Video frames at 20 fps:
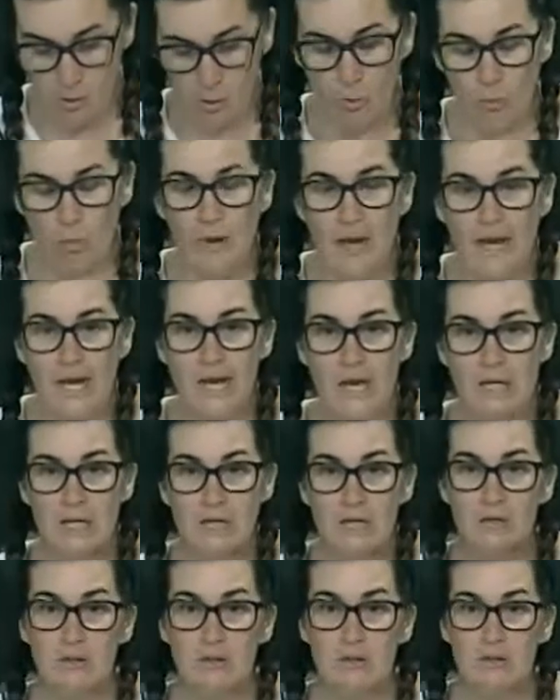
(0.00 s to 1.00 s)
When
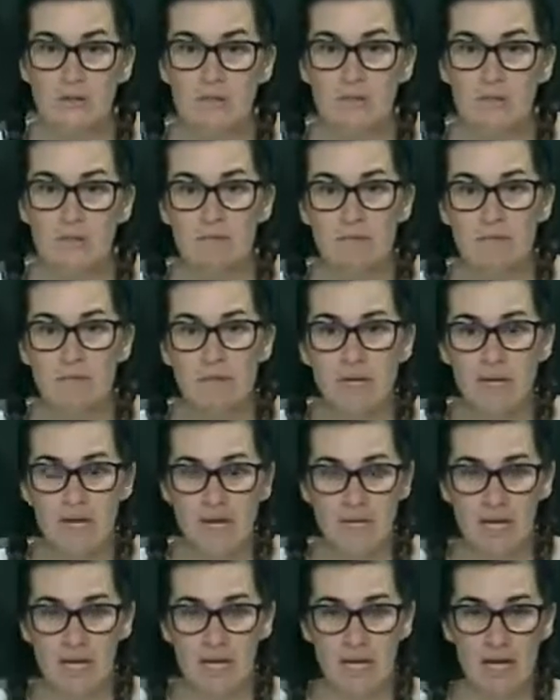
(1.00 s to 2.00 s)
you
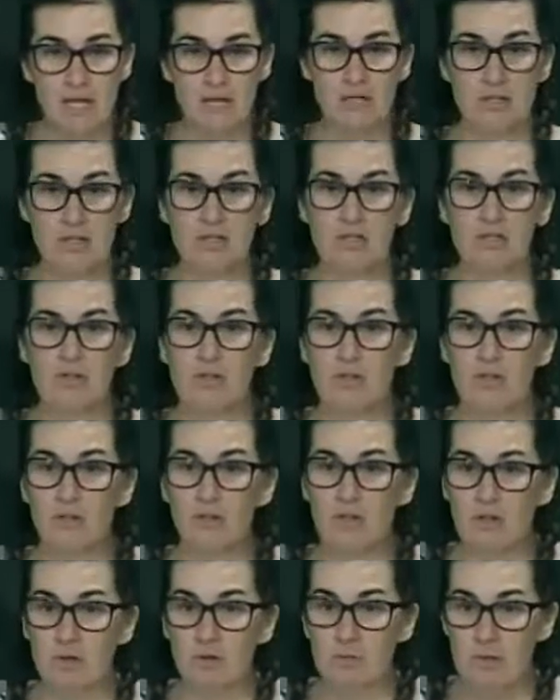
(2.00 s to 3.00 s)
submit answers for
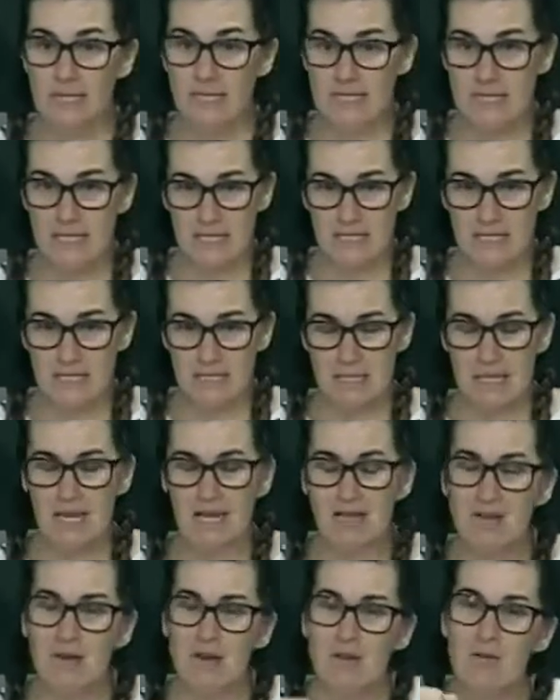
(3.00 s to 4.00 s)
your quizzes,
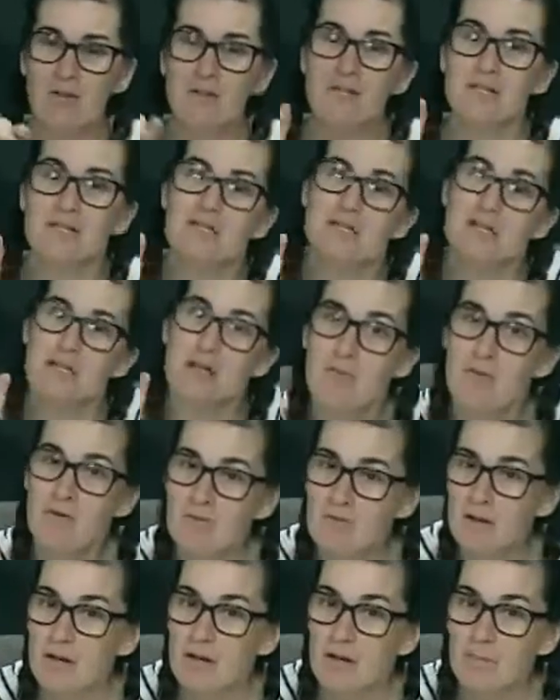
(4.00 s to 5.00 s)
I know that some of
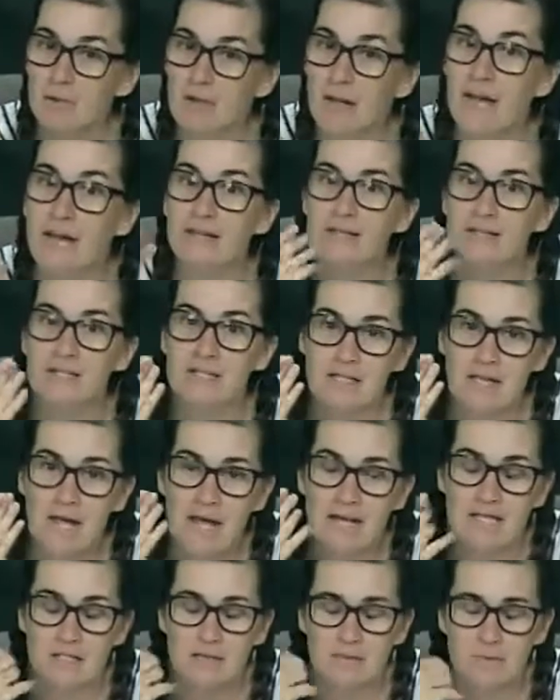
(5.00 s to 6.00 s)
them, like this
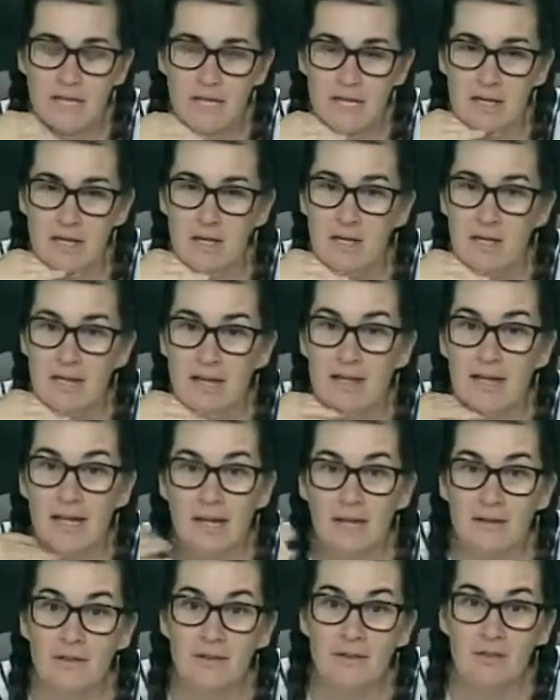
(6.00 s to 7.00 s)
last week, the
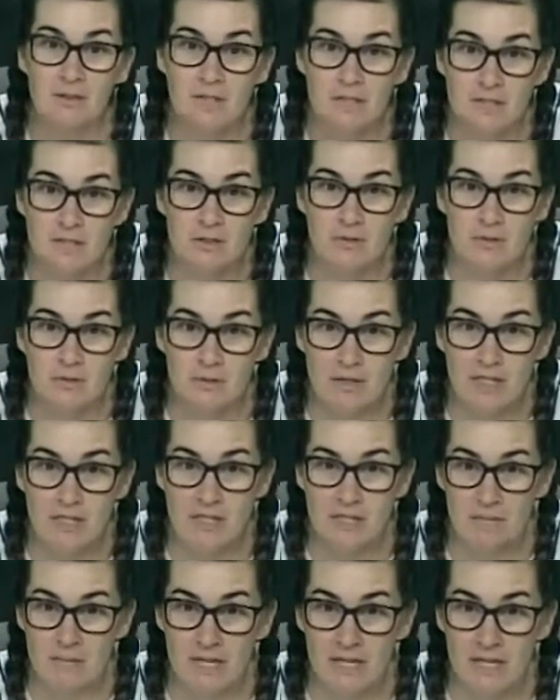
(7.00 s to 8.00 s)
answer was
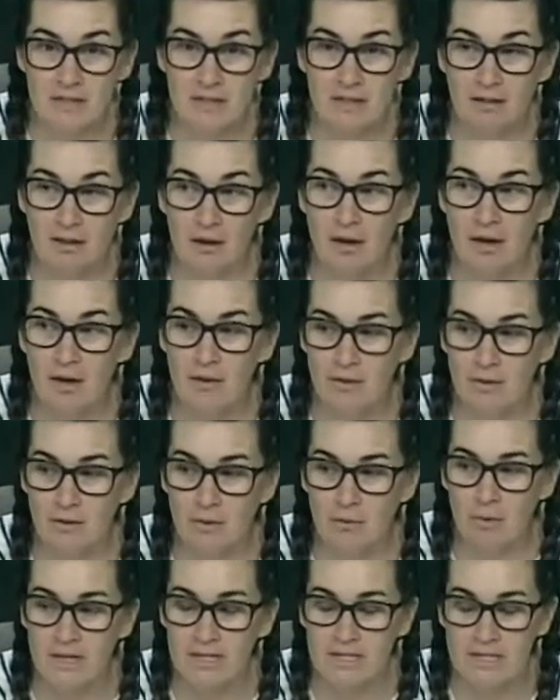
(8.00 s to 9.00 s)
toothless beak
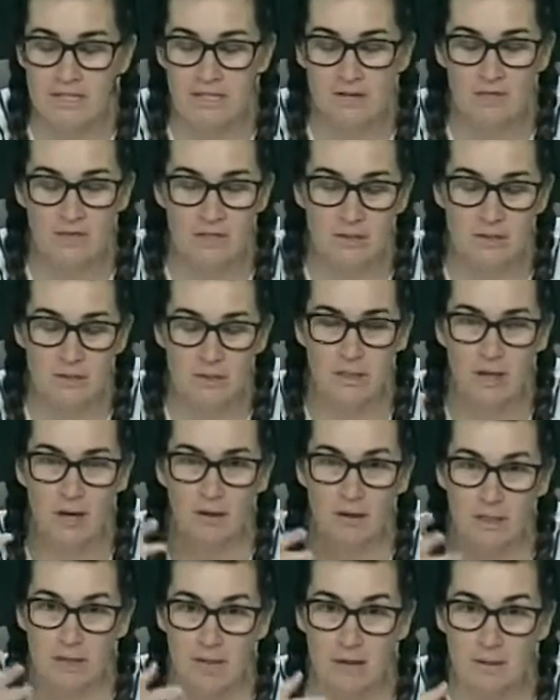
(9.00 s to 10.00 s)
on what's the difference between
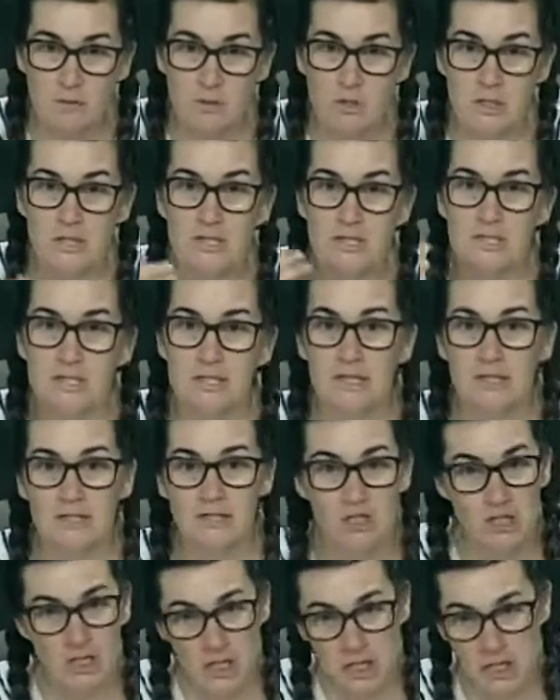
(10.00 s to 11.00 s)
Archaeopteryx and like
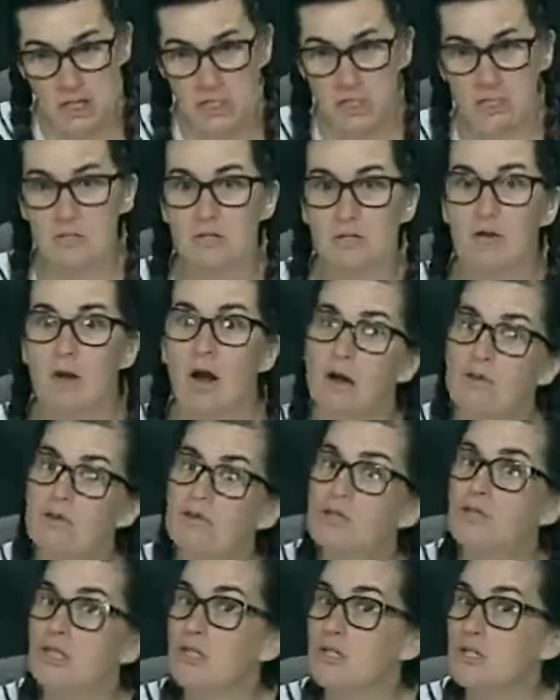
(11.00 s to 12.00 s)
chickens or
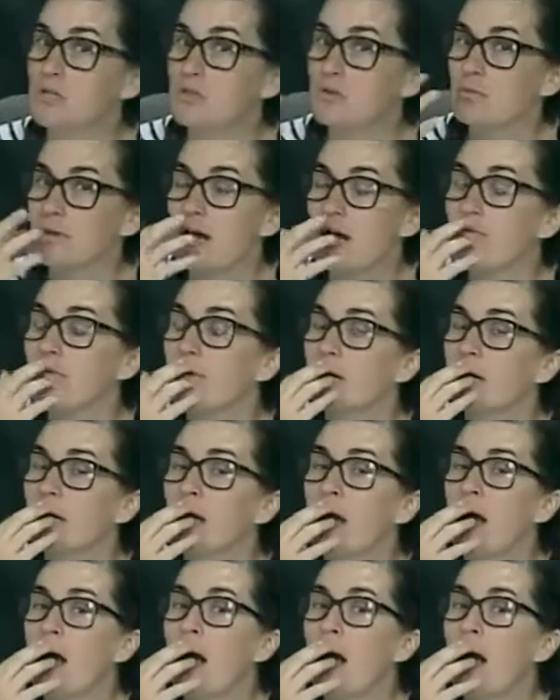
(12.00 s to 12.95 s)
ostriches or whatever.